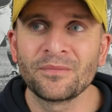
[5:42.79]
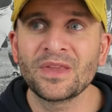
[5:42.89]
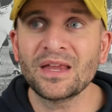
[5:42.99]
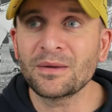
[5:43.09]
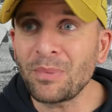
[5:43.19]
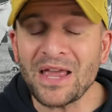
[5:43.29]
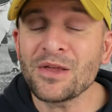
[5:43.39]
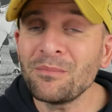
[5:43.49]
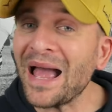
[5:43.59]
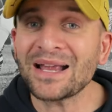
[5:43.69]
Like, pay
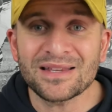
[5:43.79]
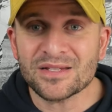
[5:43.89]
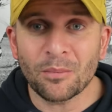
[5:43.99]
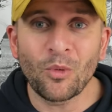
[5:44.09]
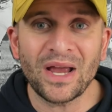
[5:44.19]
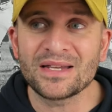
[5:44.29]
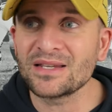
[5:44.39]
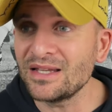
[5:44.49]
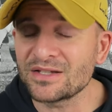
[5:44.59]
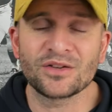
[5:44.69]
them back in some ways,
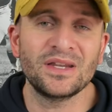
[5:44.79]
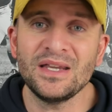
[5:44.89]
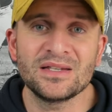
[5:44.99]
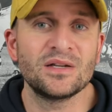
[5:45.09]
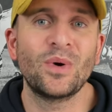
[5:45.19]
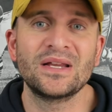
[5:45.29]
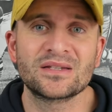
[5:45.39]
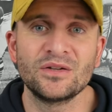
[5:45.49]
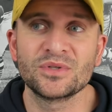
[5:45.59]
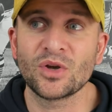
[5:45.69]
and these are the easy ways
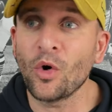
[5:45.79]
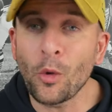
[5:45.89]
to do so.